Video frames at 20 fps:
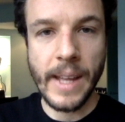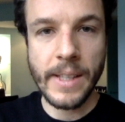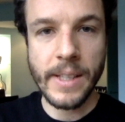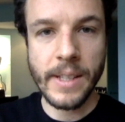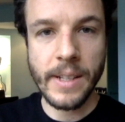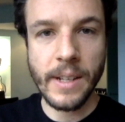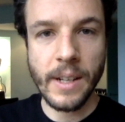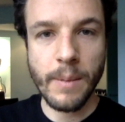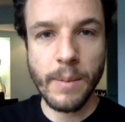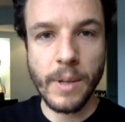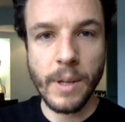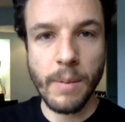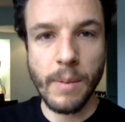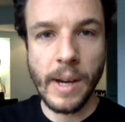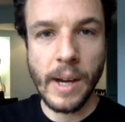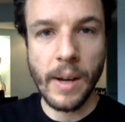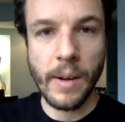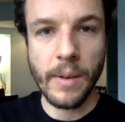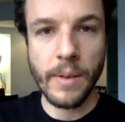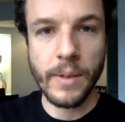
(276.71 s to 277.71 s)
little bit
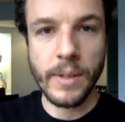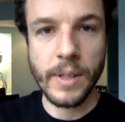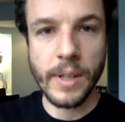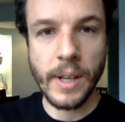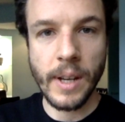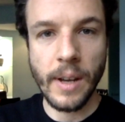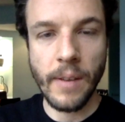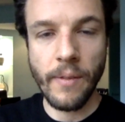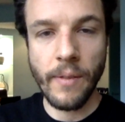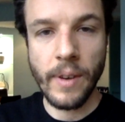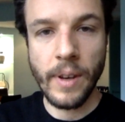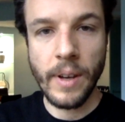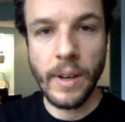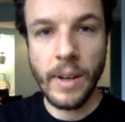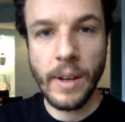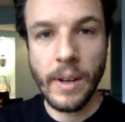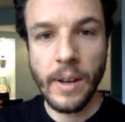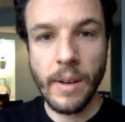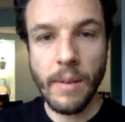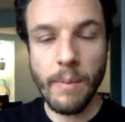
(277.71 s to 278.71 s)
about
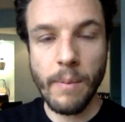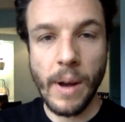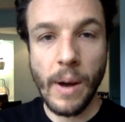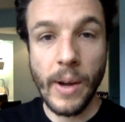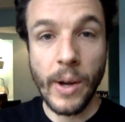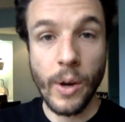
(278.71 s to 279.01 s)
how I